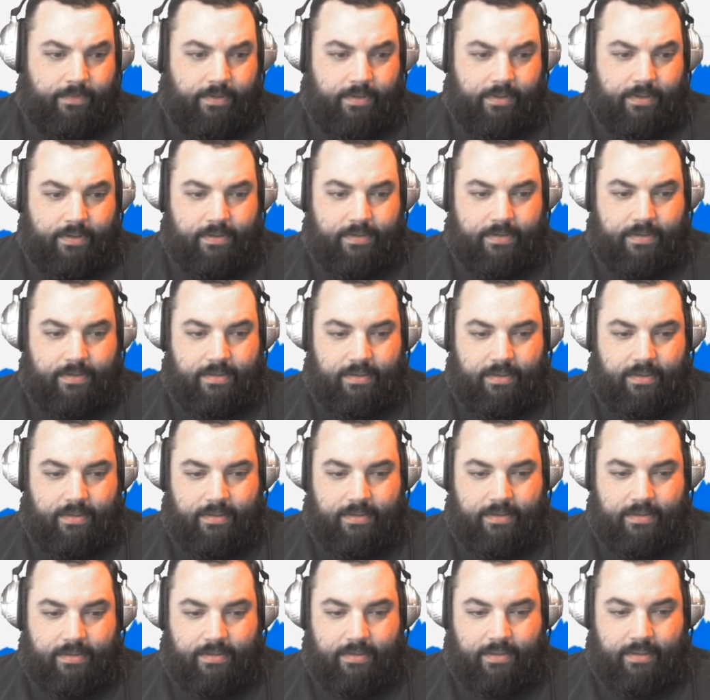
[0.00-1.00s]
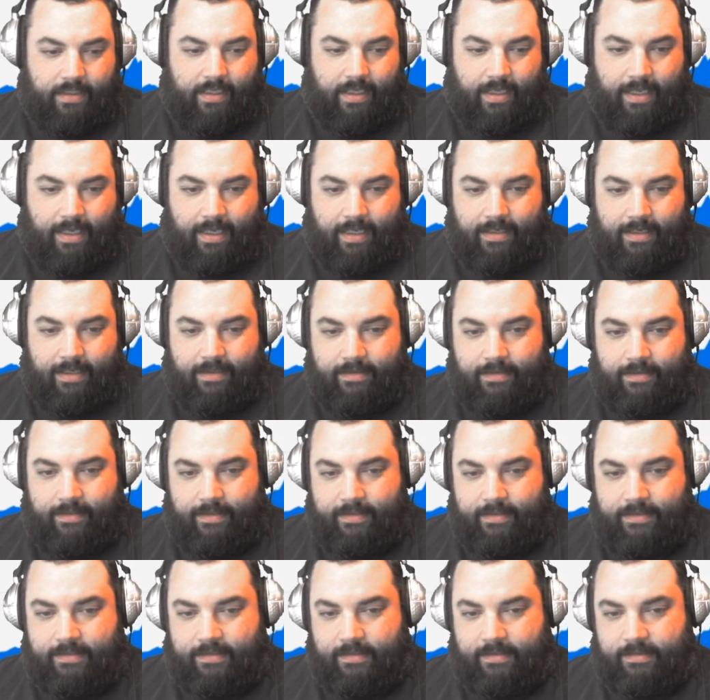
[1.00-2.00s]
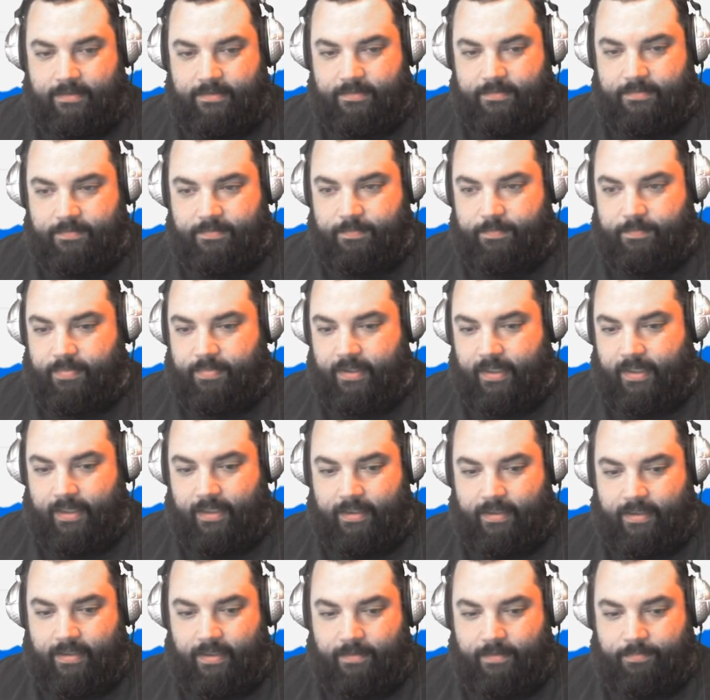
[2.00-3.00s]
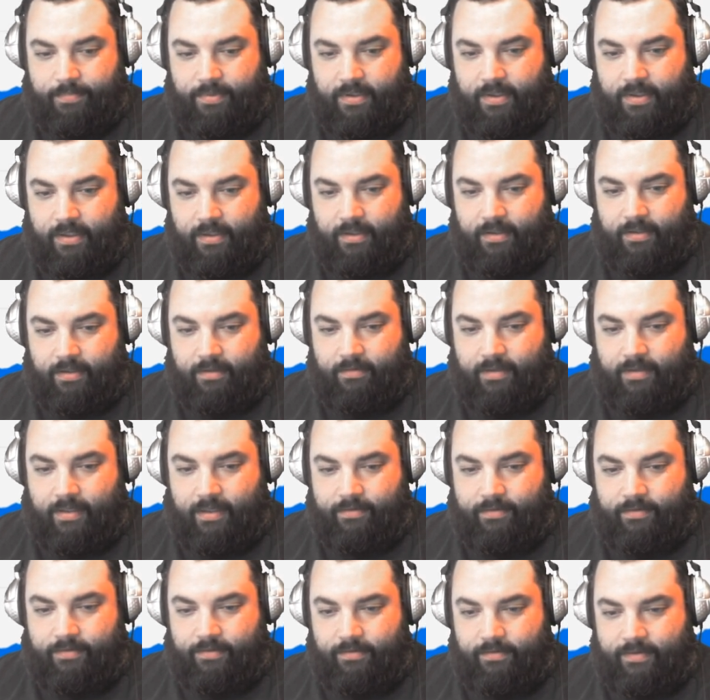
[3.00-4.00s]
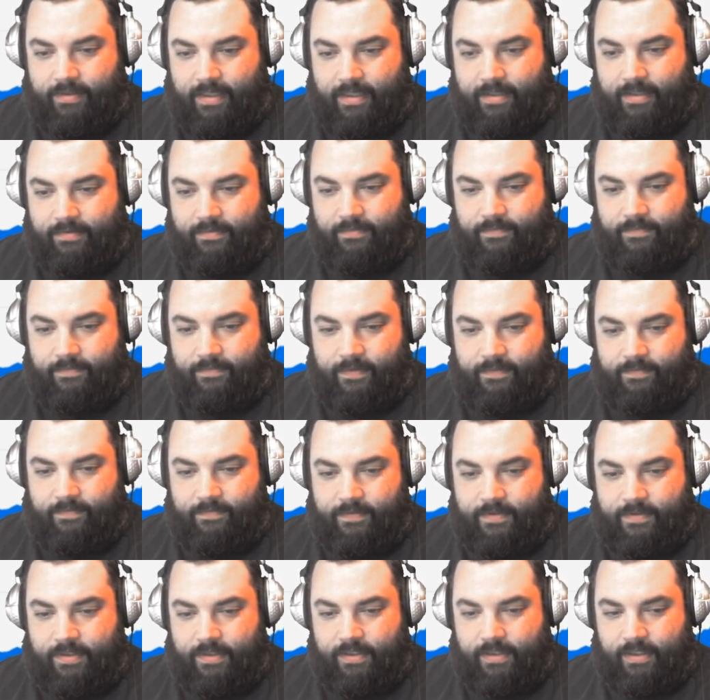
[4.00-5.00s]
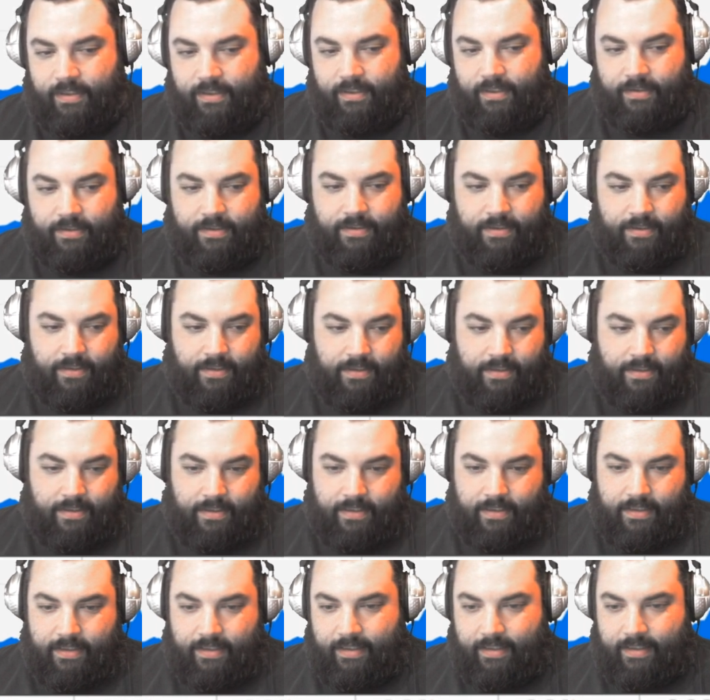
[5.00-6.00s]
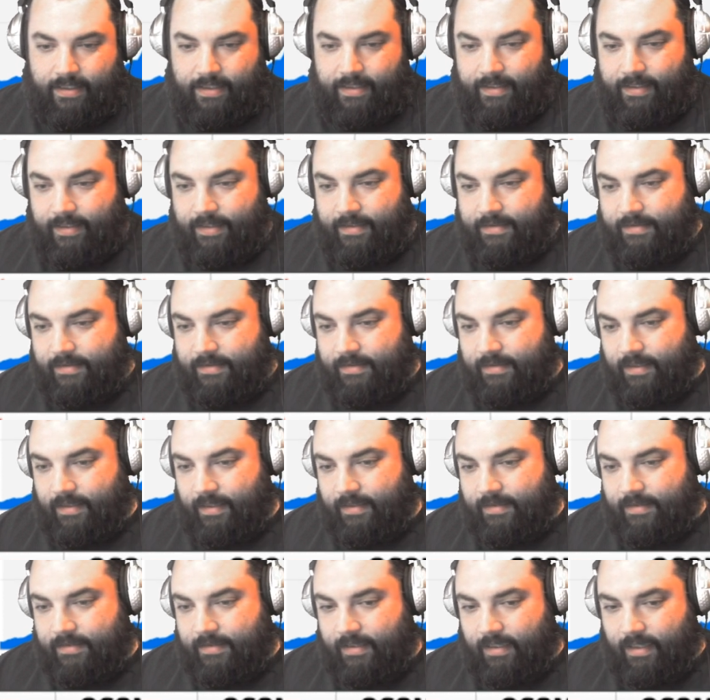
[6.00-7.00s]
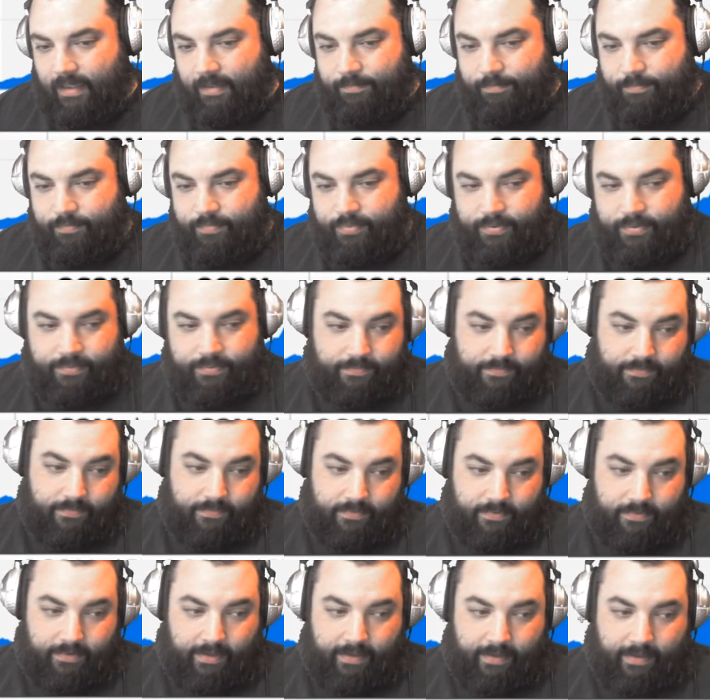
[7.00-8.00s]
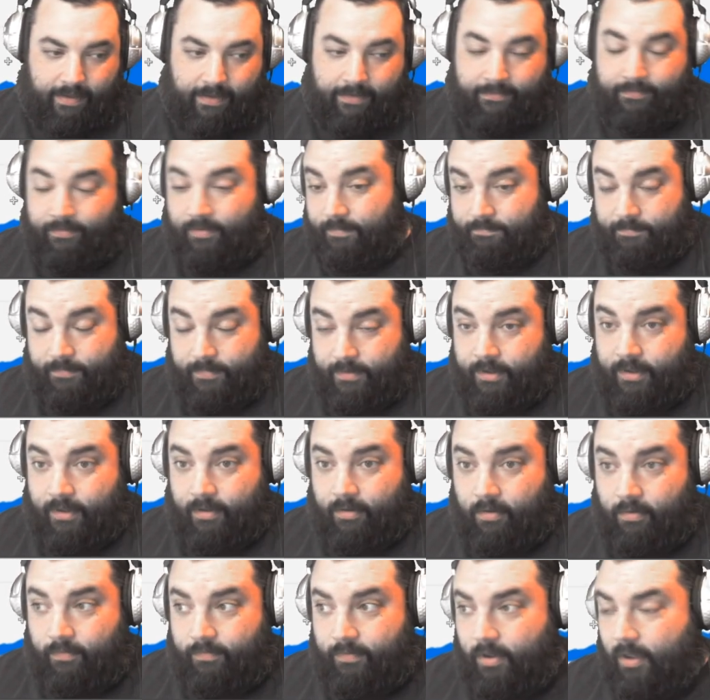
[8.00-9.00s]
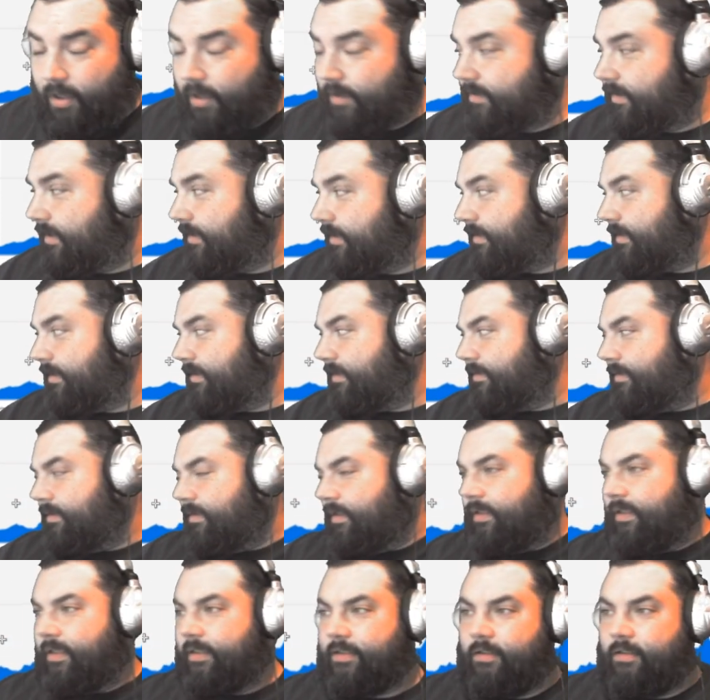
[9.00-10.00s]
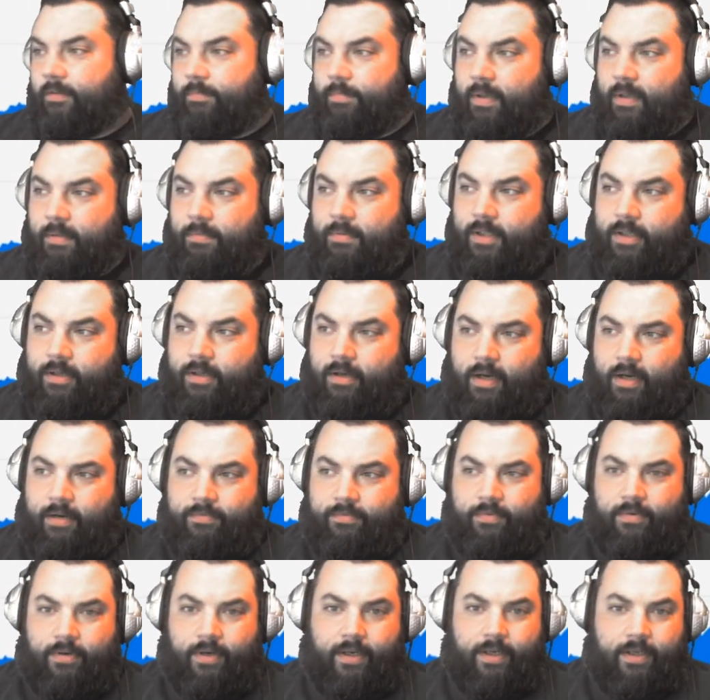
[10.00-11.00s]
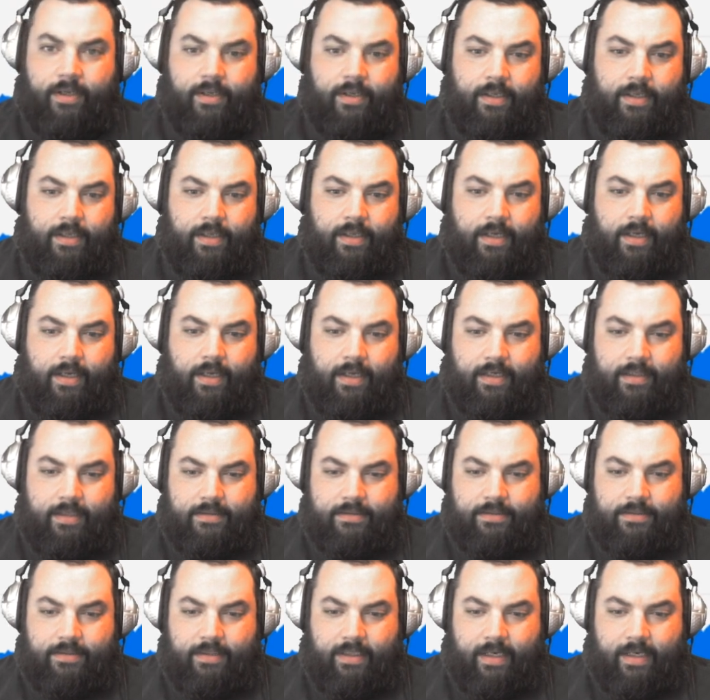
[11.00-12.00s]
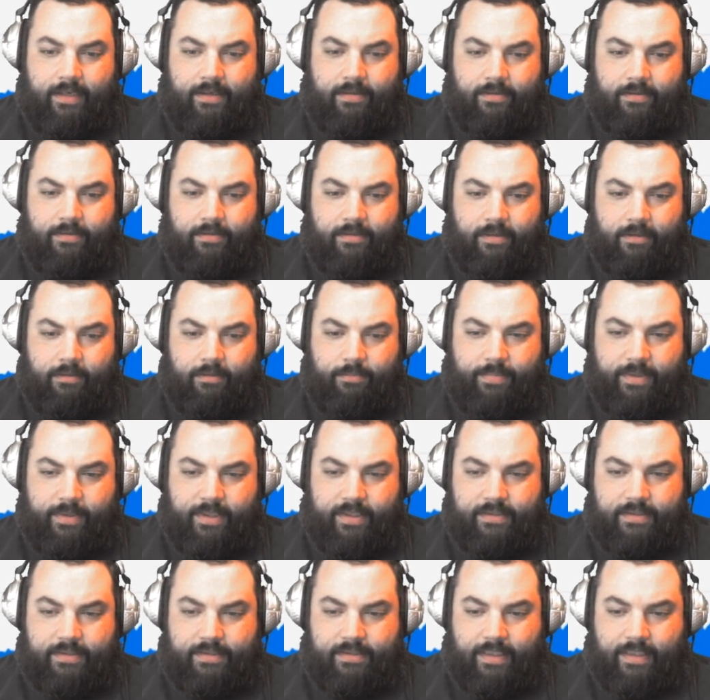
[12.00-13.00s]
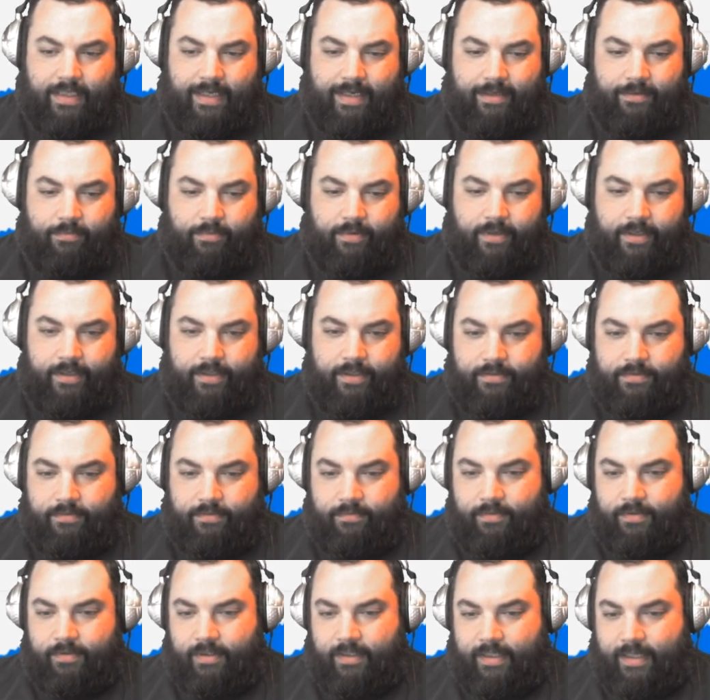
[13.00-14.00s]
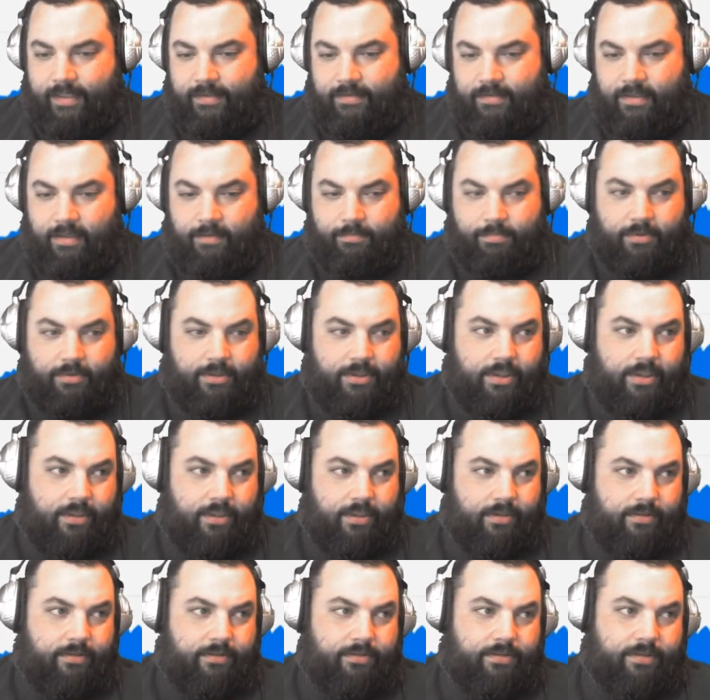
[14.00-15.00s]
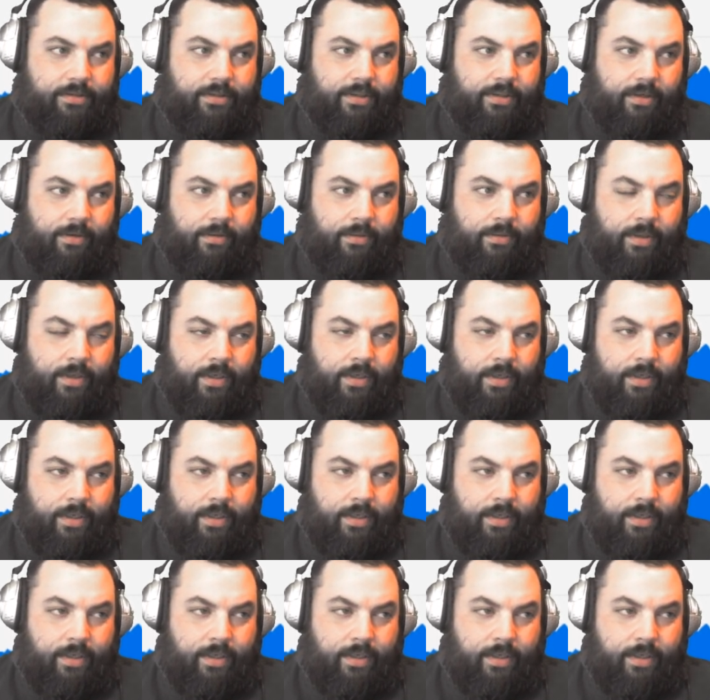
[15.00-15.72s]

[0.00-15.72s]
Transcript: You can see it had a nice spike up here around 2015. And it's up overall since its initial public offering. It's traded a little bit sideways over the last couple of years. So